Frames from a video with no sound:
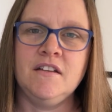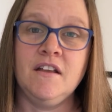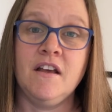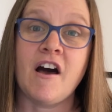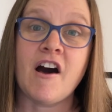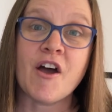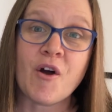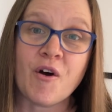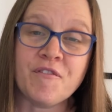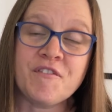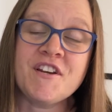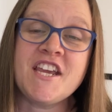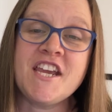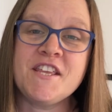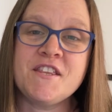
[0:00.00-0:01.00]
I often
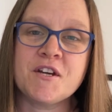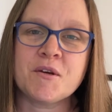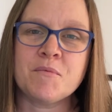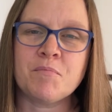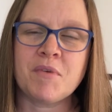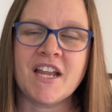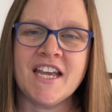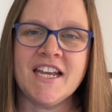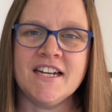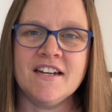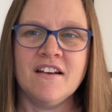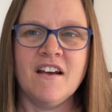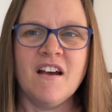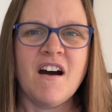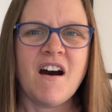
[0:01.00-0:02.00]
hear the complaint,
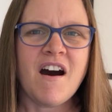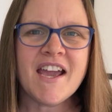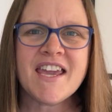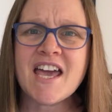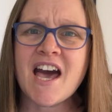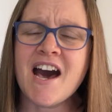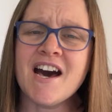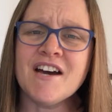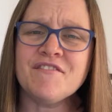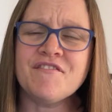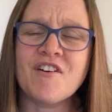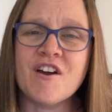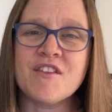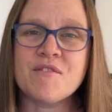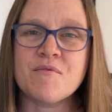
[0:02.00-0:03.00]
I can't
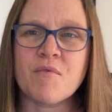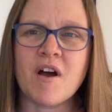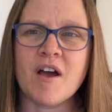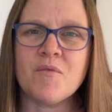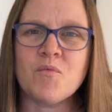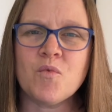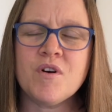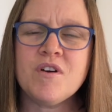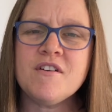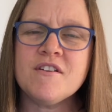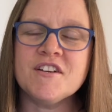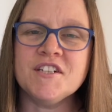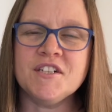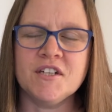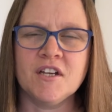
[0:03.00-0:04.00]
find the right
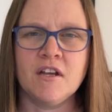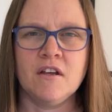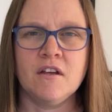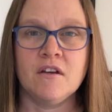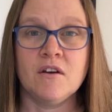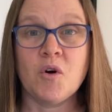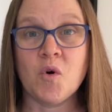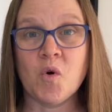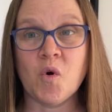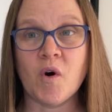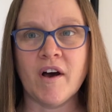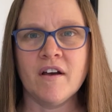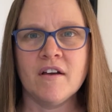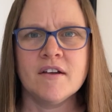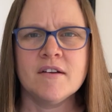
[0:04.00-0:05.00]
word,
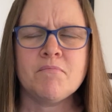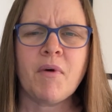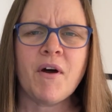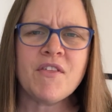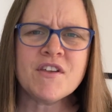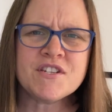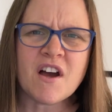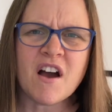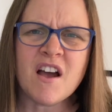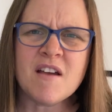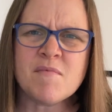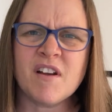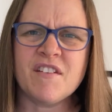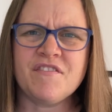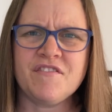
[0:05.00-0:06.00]
or by the time
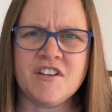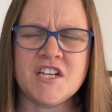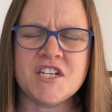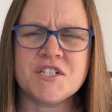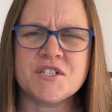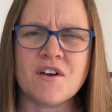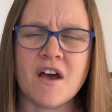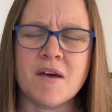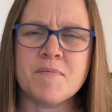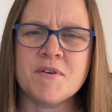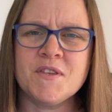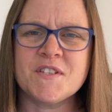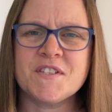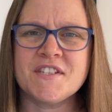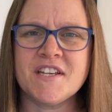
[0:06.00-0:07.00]
I've finished typing
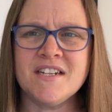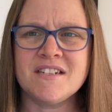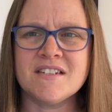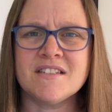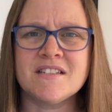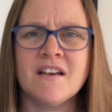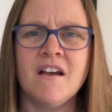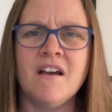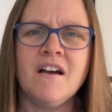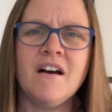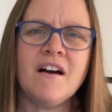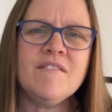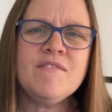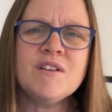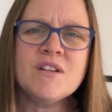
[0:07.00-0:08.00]
the sentence,
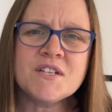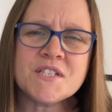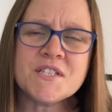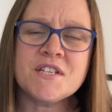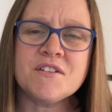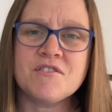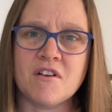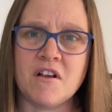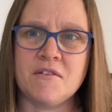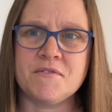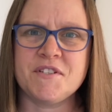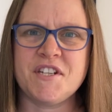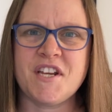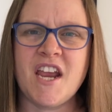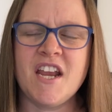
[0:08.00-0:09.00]
I've lost the child's
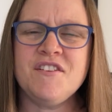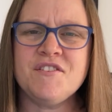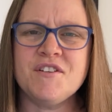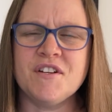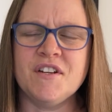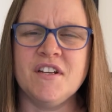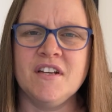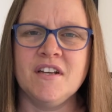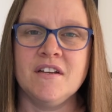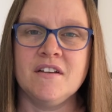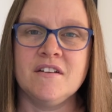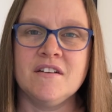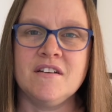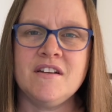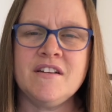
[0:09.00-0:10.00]
attention,
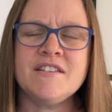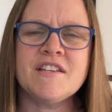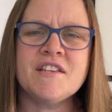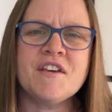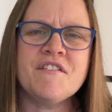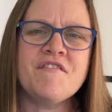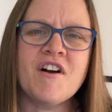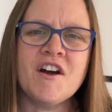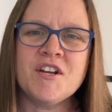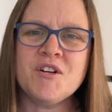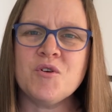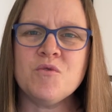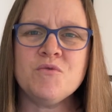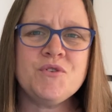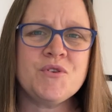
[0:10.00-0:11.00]
and so they find it
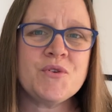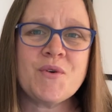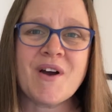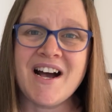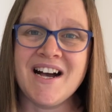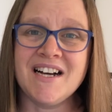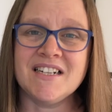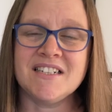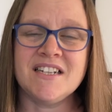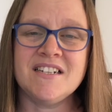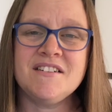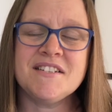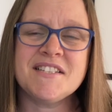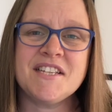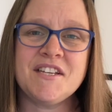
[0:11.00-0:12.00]
all too hard and
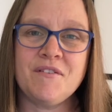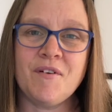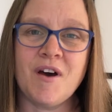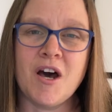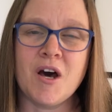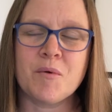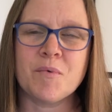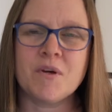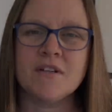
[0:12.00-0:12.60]
just give up.